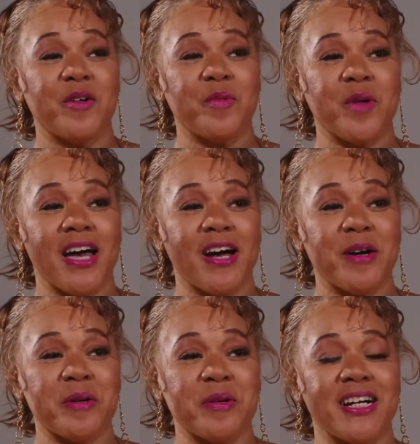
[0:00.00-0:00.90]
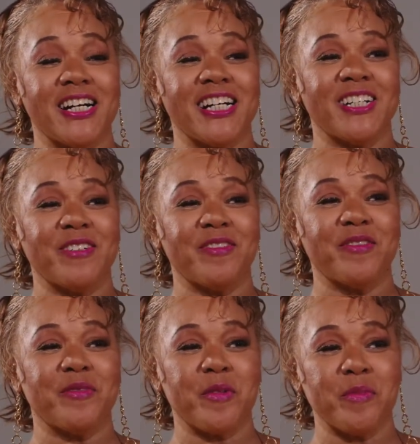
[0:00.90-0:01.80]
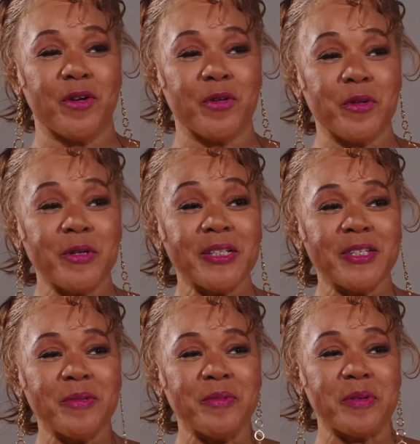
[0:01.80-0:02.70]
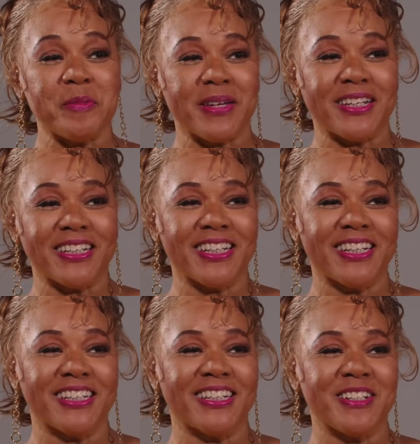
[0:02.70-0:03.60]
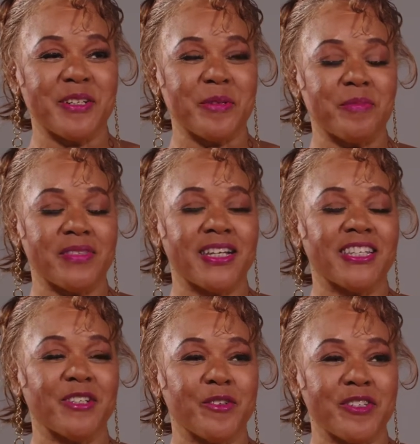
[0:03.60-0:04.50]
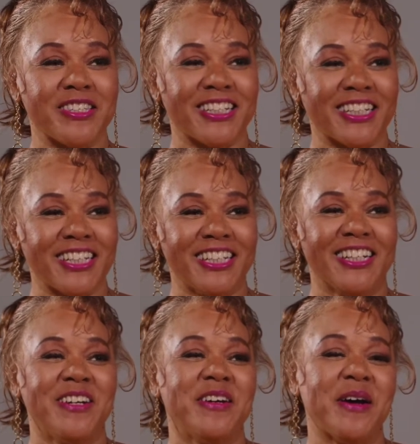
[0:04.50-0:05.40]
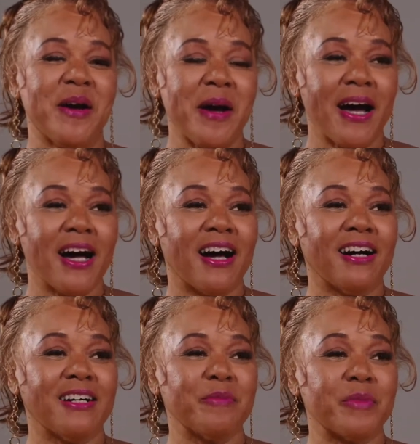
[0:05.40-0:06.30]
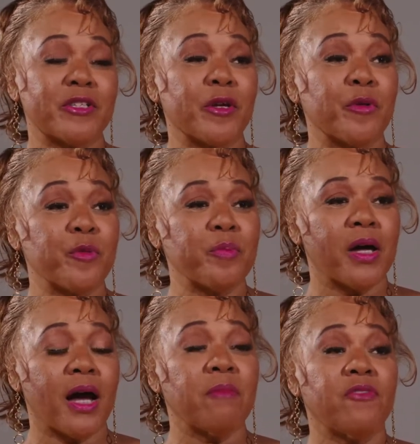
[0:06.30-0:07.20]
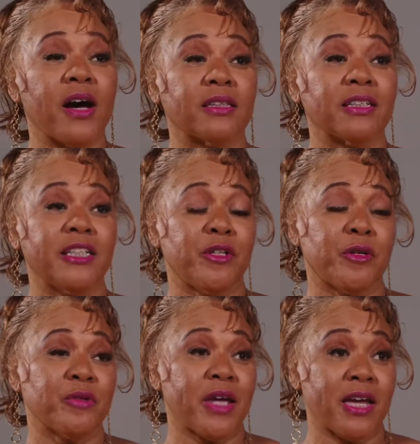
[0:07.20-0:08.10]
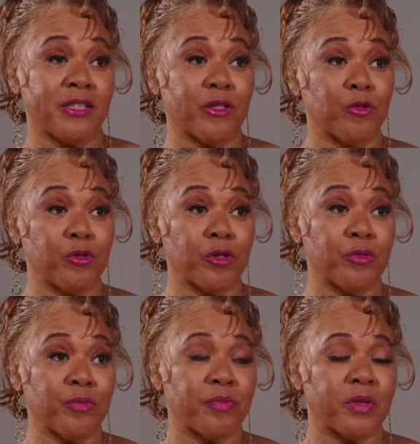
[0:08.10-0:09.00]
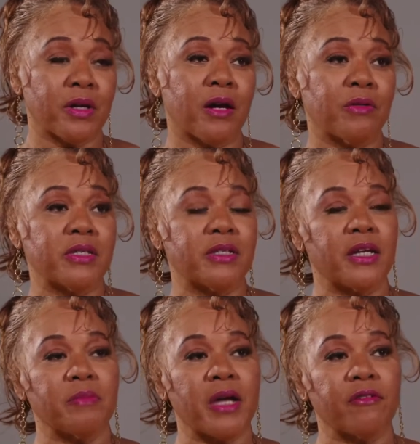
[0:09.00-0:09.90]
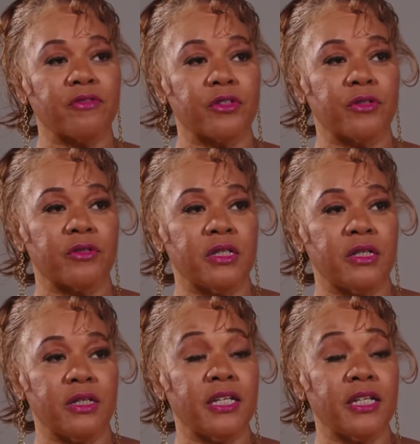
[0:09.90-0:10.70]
Wow, from girl to woman. That's interesting. So I'm fondly known as Lulu. I was named after the